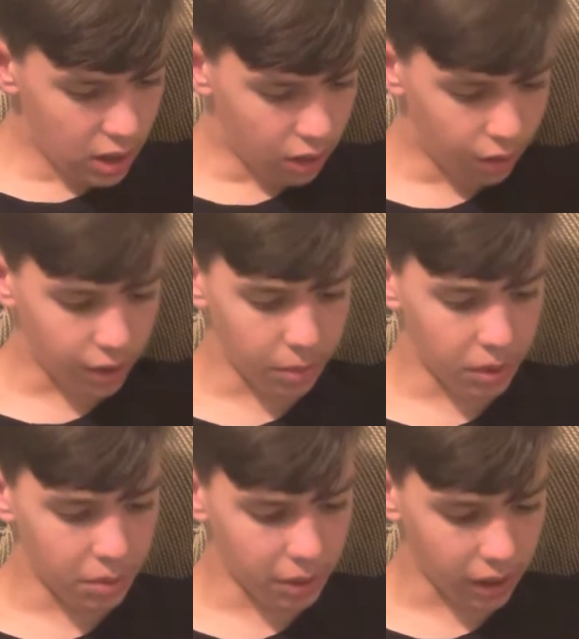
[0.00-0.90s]
Look, I'm
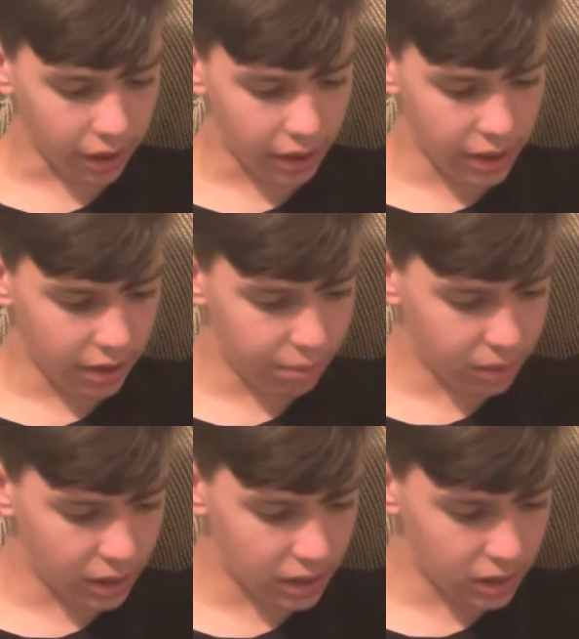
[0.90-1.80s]
coming like a thief.
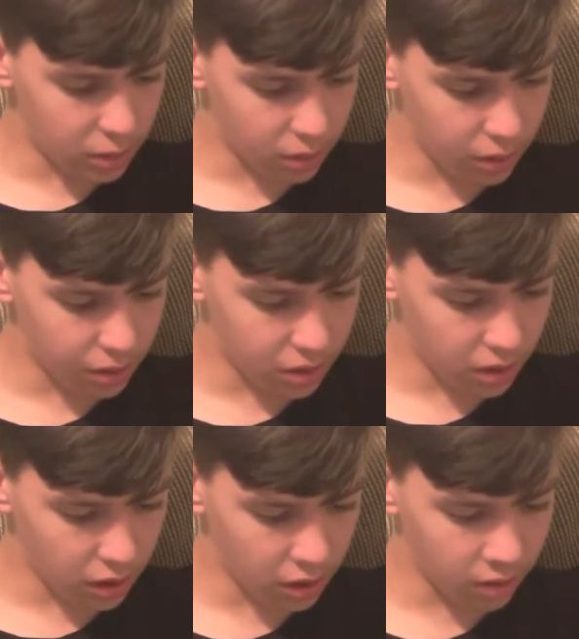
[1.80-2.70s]
Blessed is the one who is
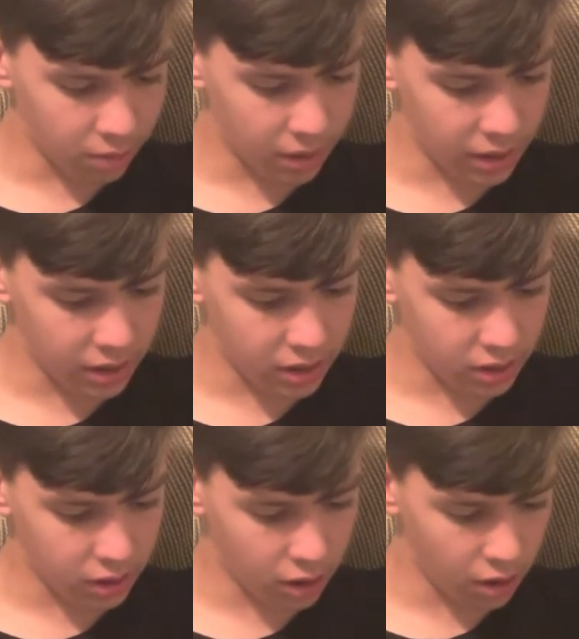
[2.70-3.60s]
alert and remains
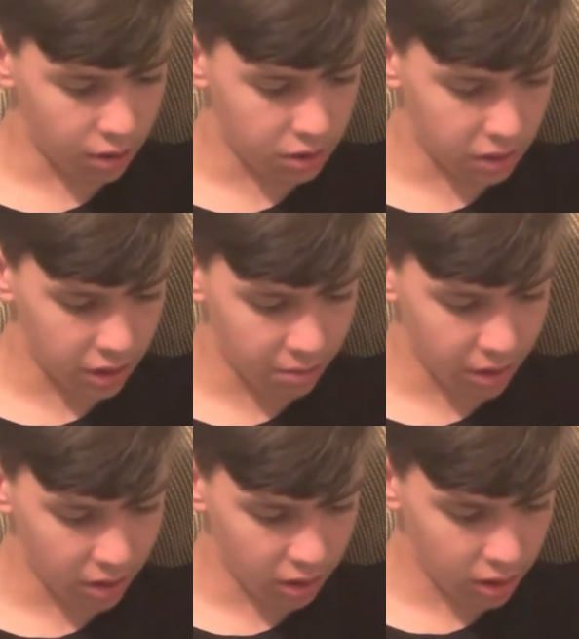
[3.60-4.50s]
clothed, so that he may
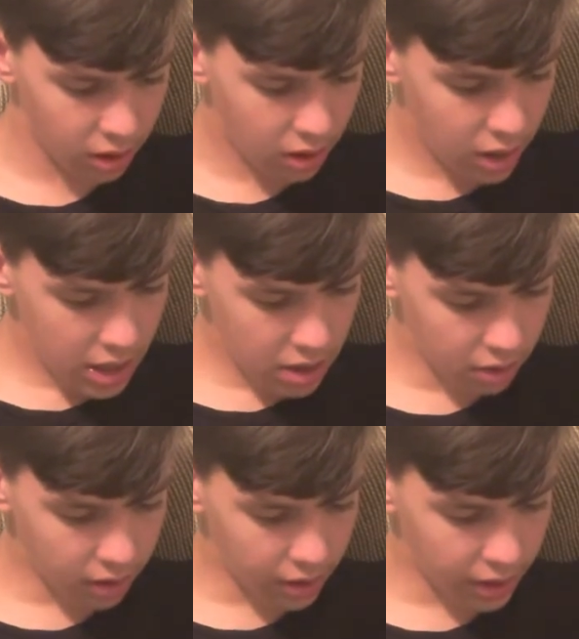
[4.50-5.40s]
not go
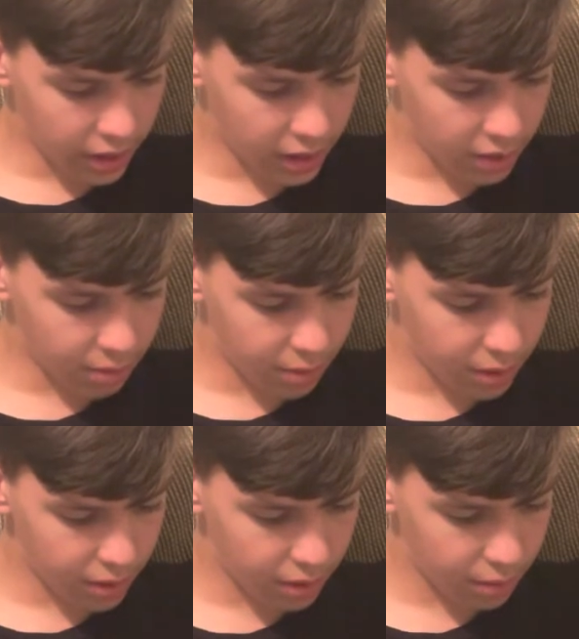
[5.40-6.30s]
around naked and
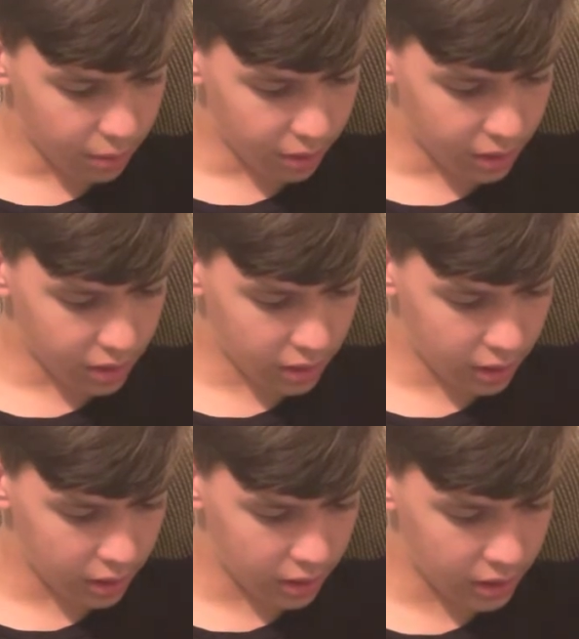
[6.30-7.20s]
will
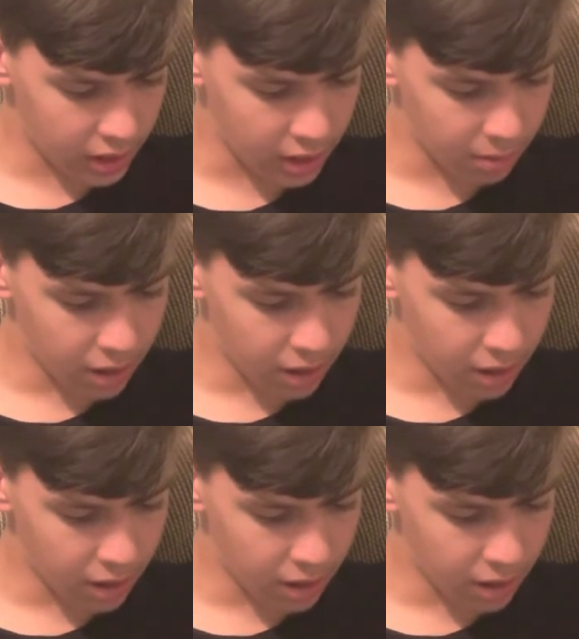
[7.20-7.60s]
see his shame.